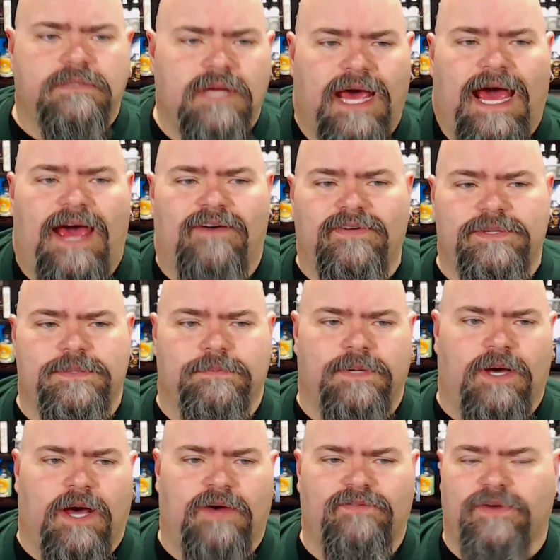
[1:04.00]
having some
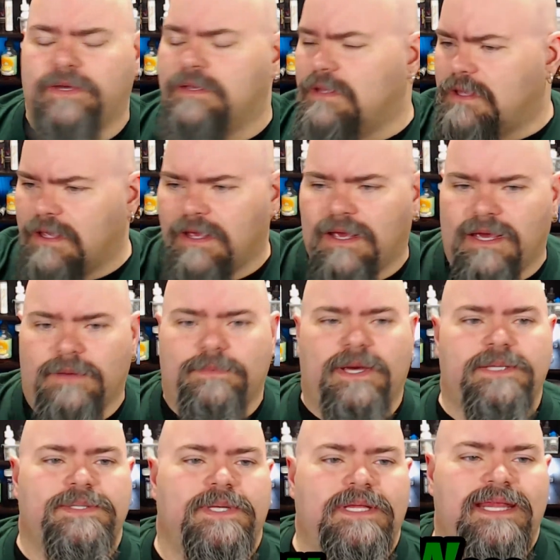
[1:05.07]
coffee. And
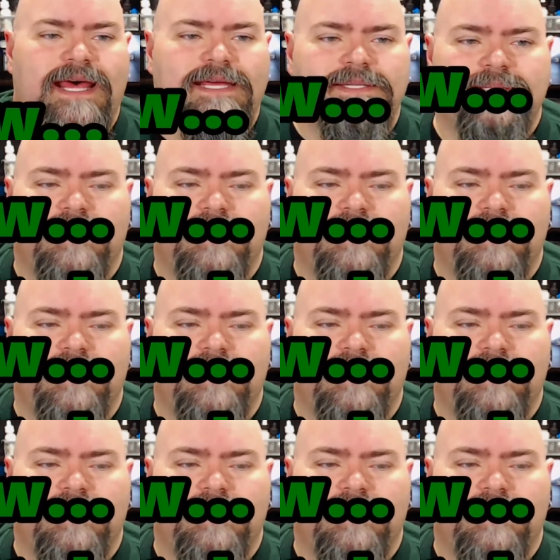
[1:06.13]
basically that's,